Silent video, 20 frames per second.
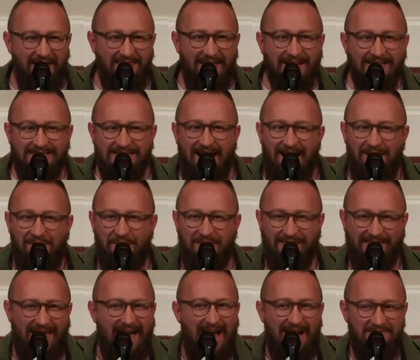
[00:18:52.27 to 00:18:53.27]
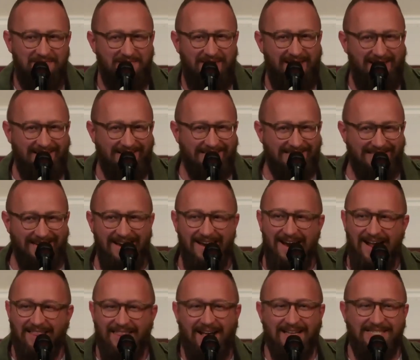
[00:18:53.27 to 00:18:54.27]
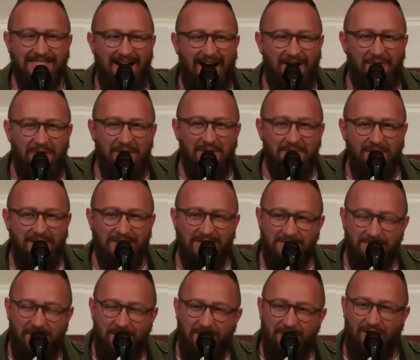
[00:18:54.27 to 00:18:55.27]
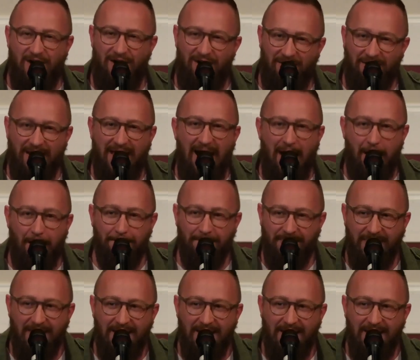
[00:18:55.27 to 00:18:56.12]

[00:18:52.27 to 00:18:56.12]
That's not what that means. That's not what it means to be called out